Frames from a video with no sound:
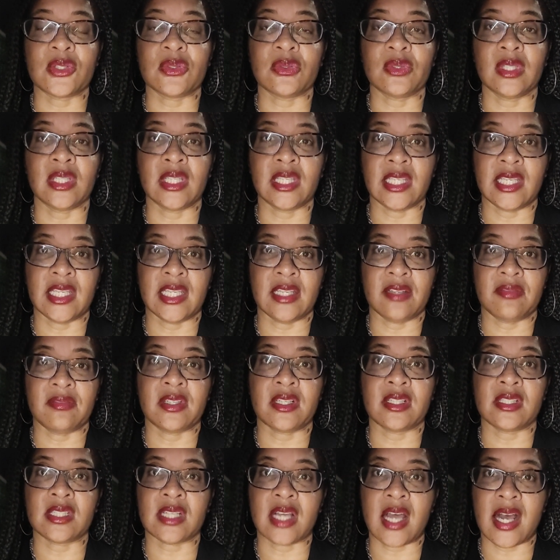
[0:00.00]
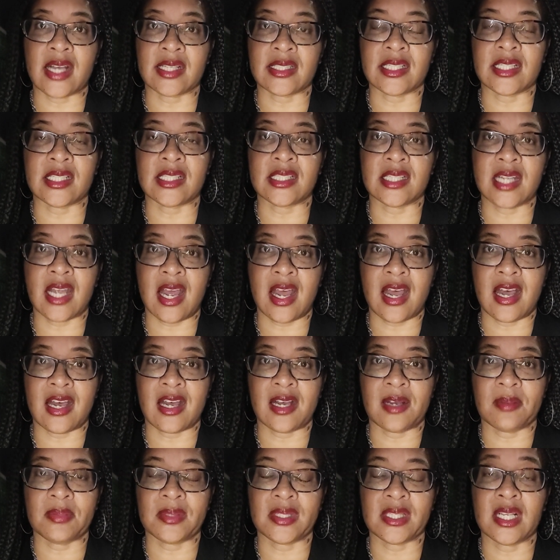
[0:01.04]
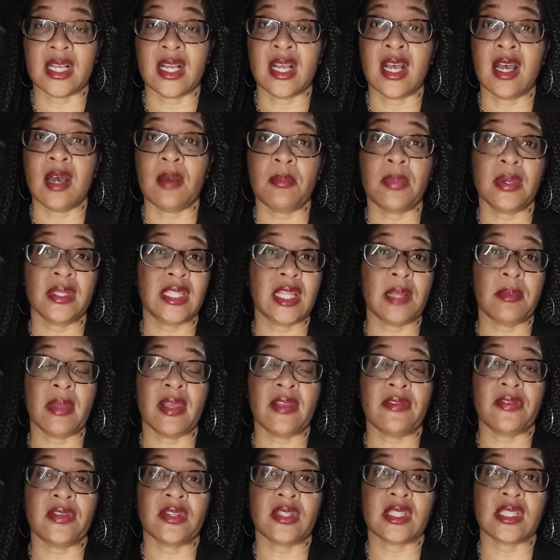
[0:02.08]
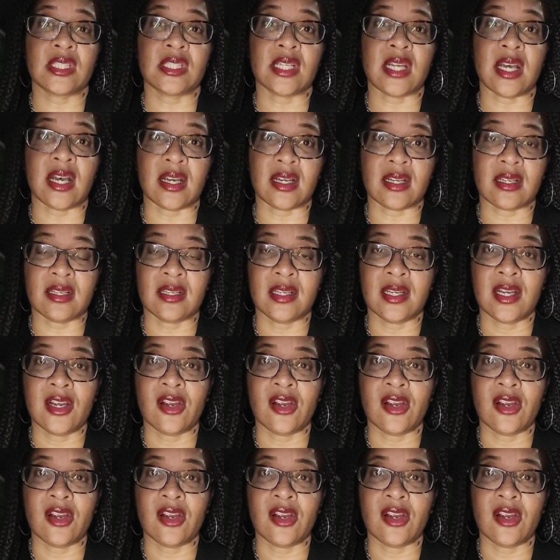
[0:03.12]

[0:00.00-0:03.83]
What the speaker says: to leave their toxic jobs, but they may feel stuck.